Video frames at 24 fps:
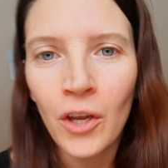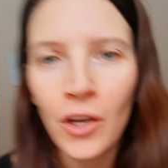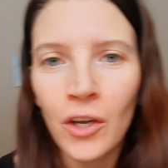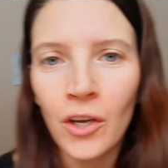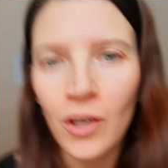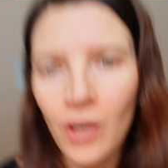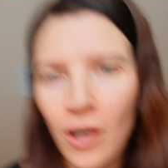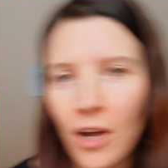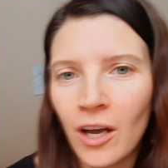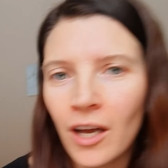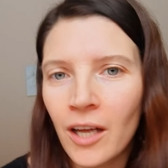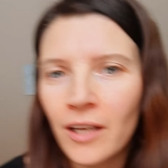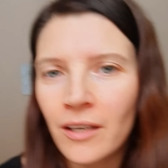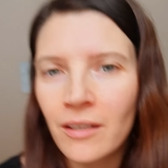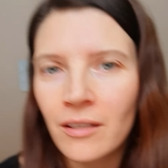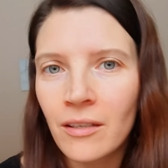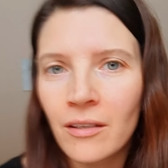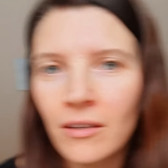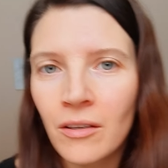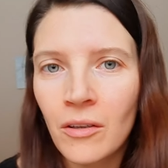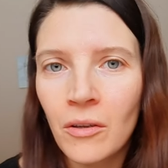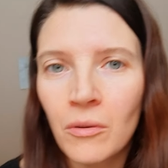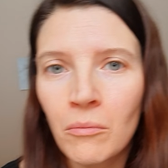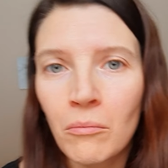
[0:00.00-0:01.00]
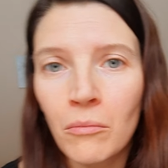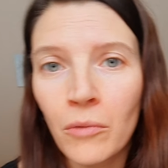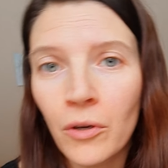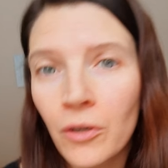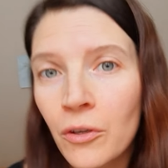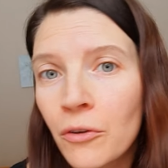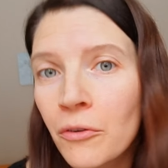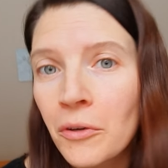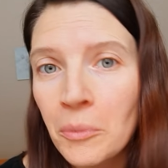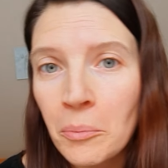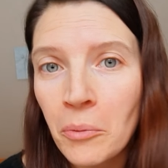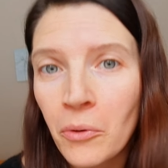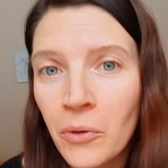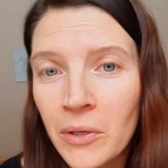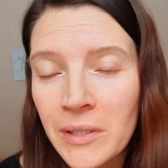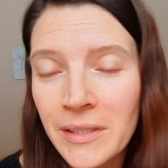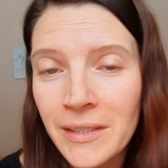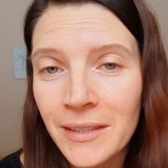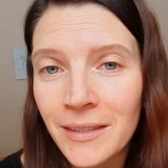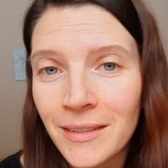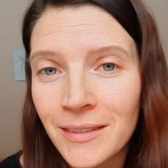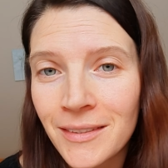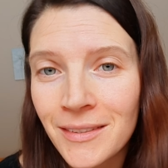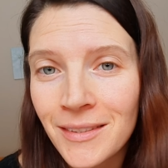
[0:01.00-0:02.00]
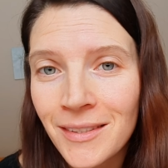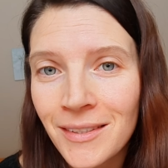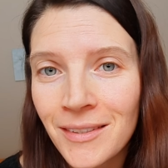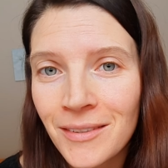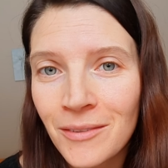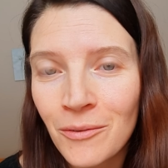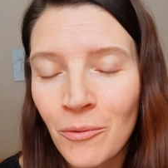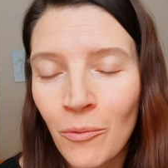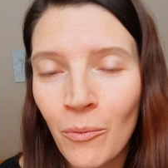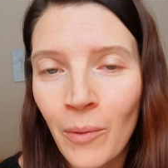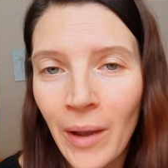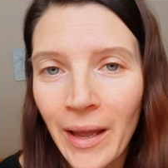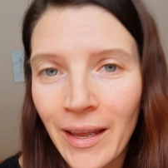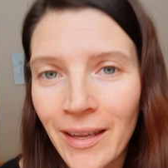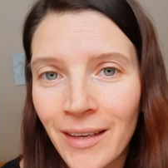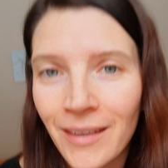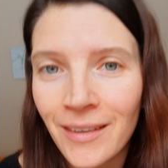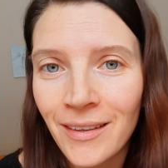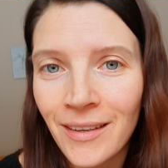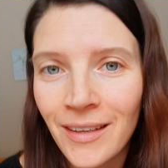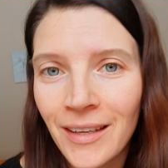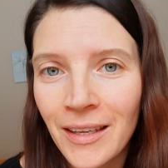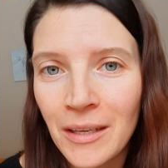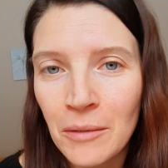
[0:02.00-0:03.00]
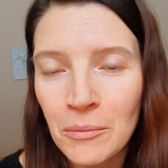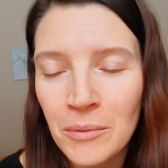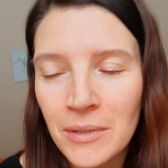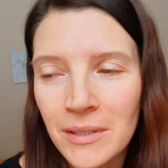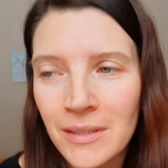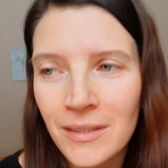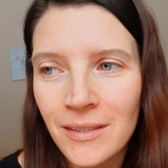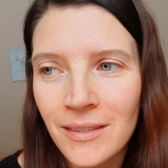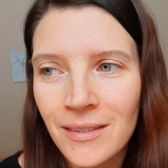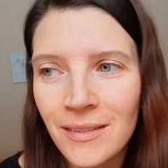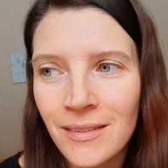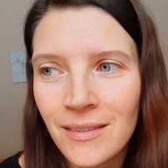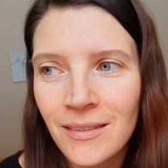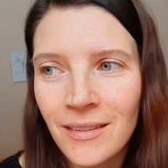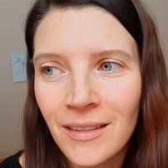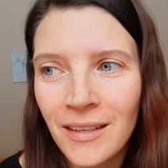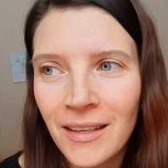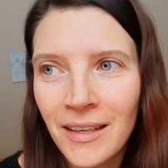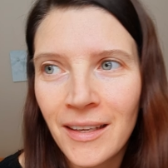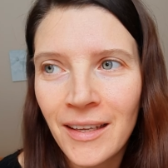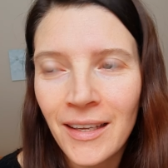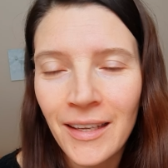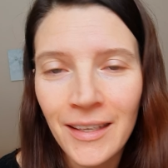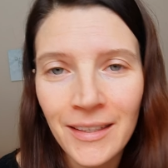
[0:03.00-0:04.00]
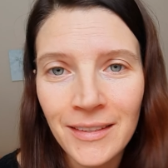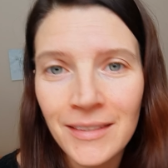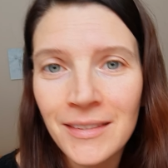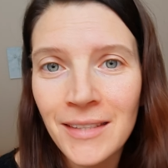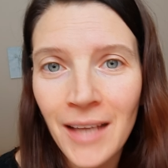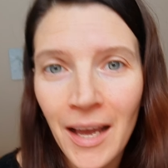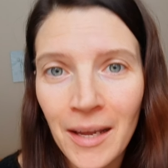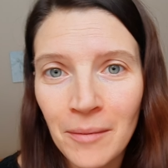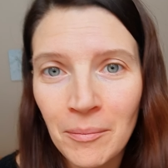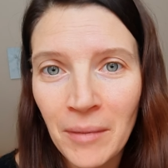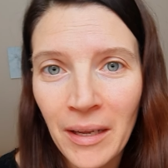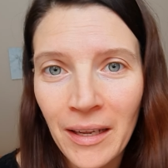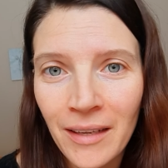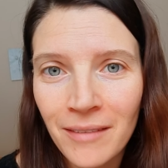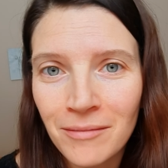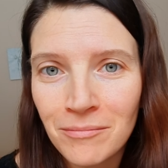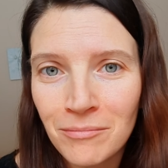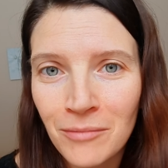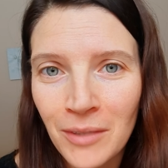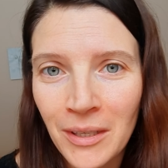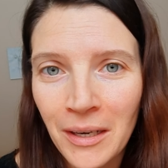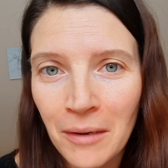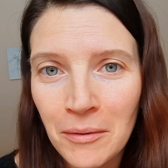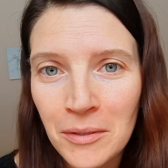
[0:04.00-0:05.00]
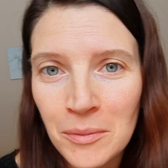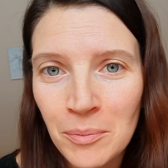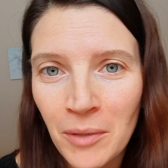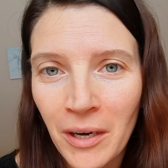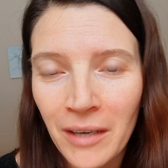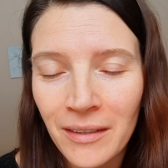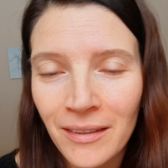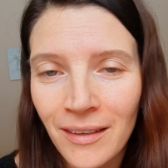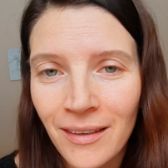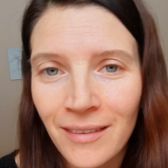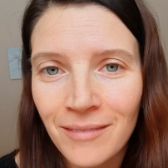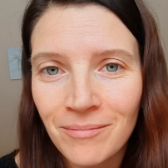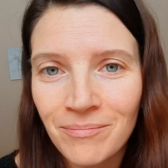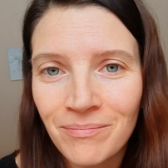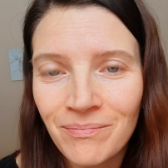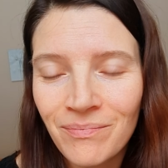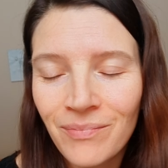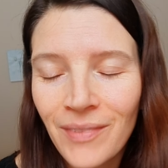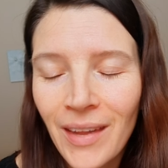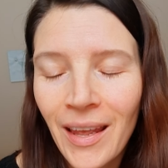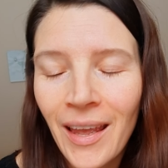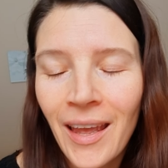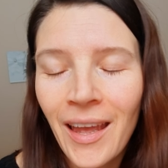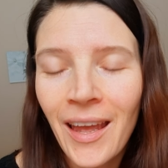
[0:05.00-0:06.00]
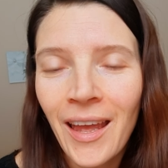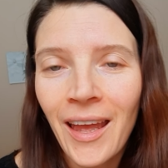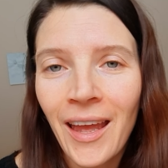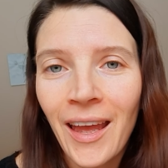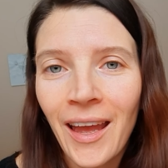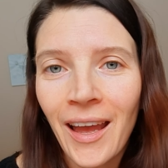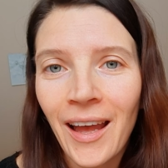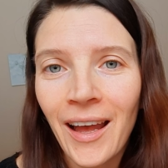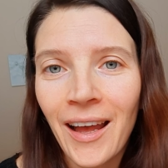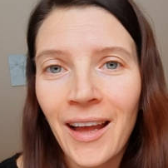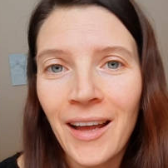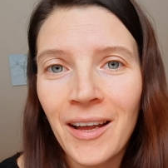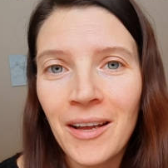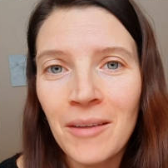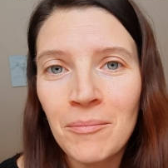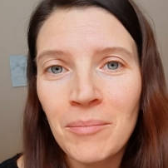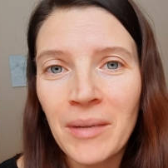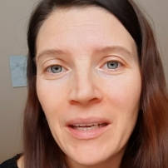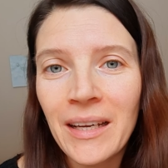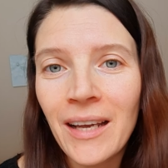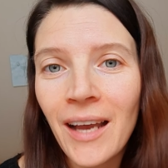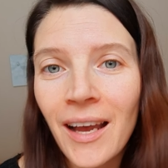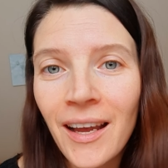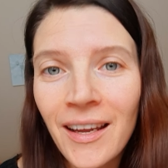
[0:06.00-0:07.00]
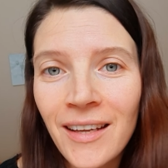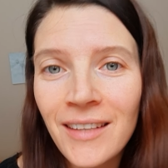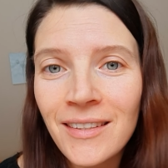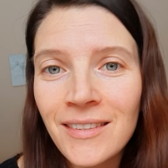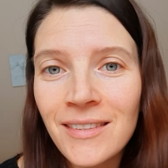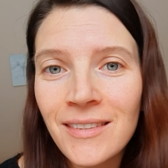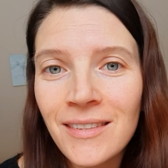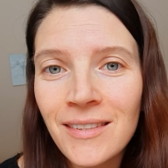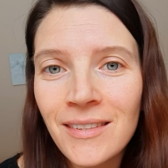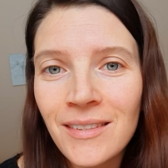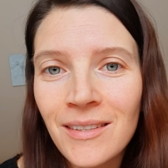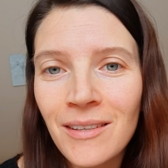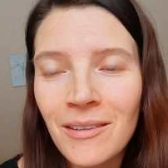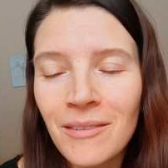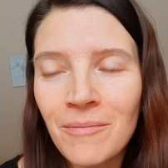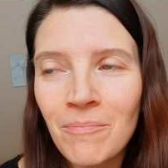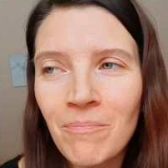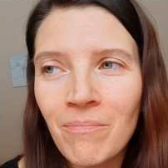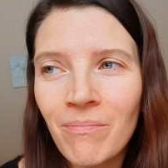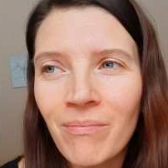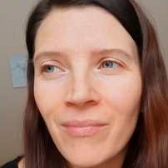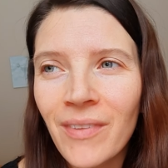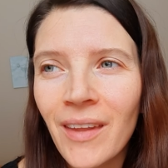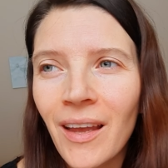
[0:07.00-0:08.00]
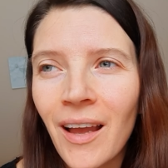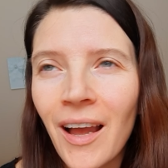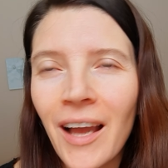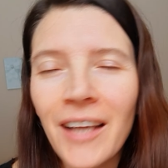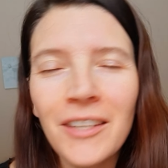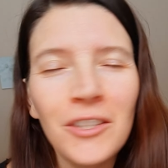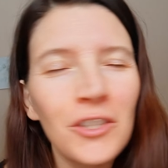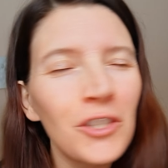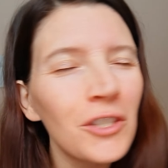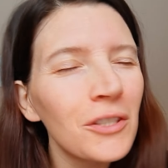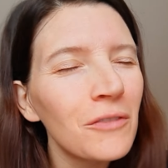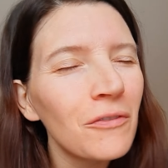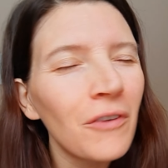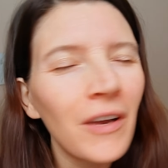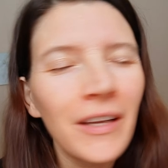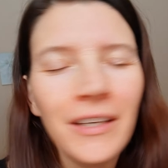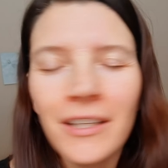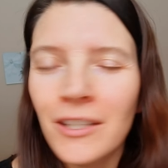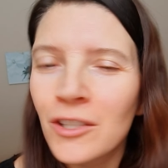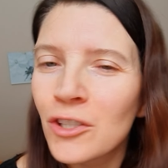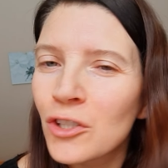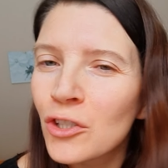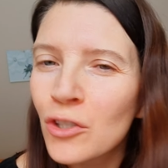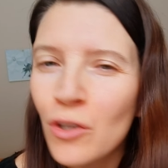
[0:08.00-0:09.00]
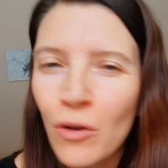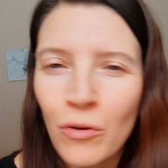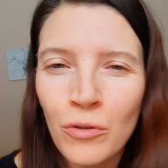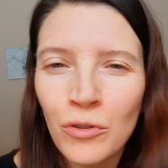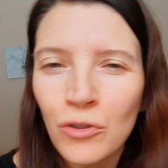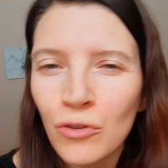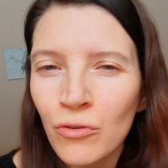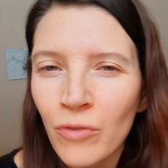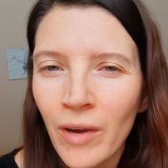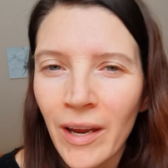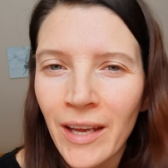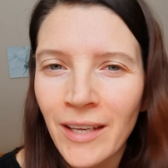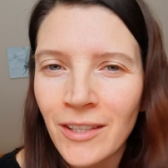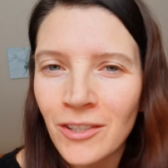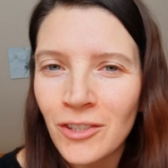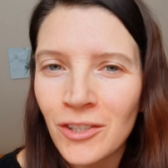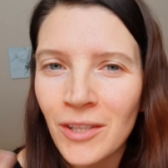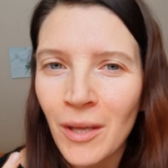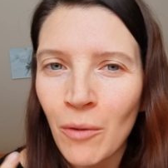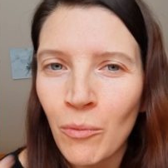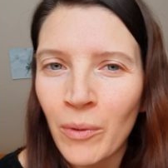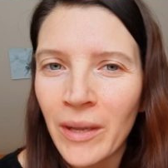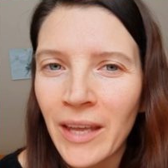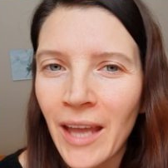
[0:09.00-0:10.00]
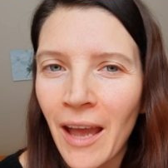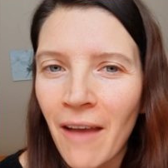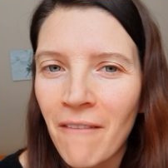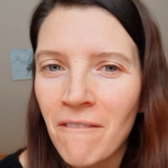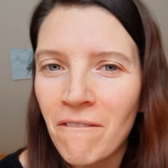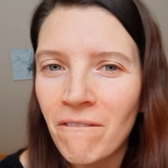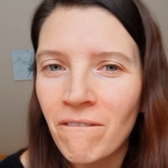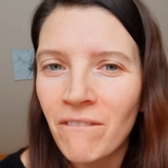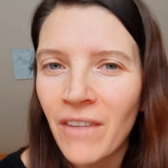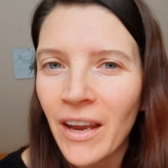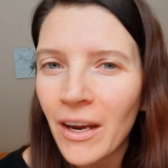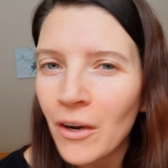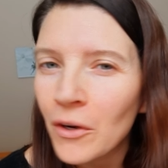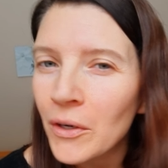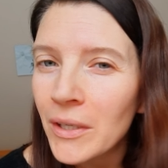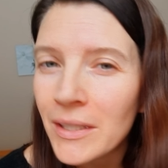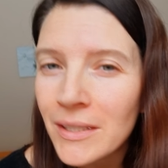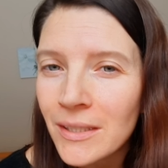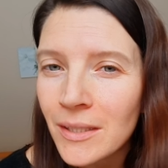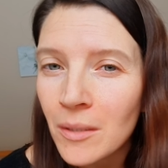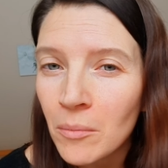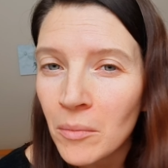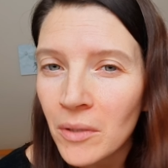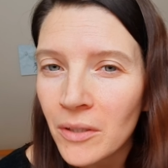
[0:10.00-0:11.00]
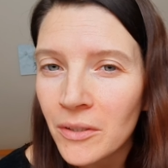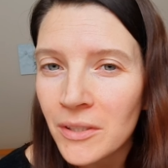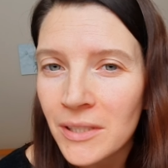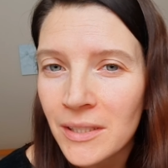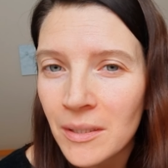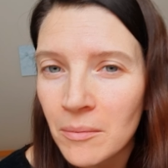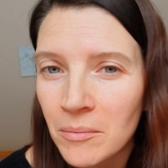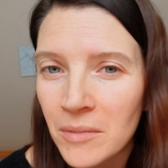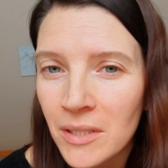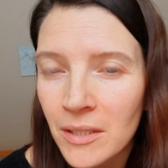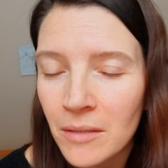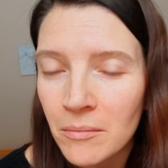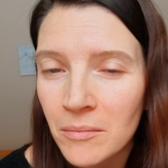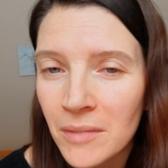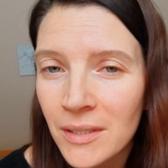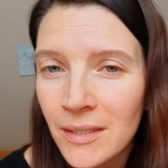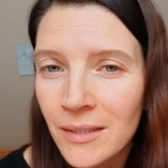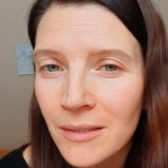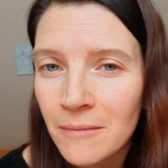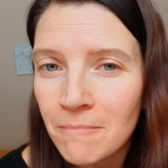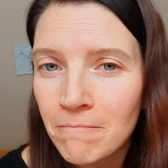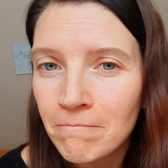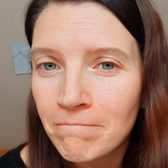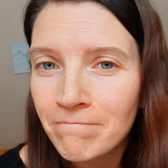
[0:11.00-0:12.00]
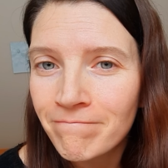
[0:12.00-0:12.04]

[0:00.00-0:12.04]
got mercury poisoned when he was inside me when I was pregnant uh, because I just find it so strange that we have very similar symptoms.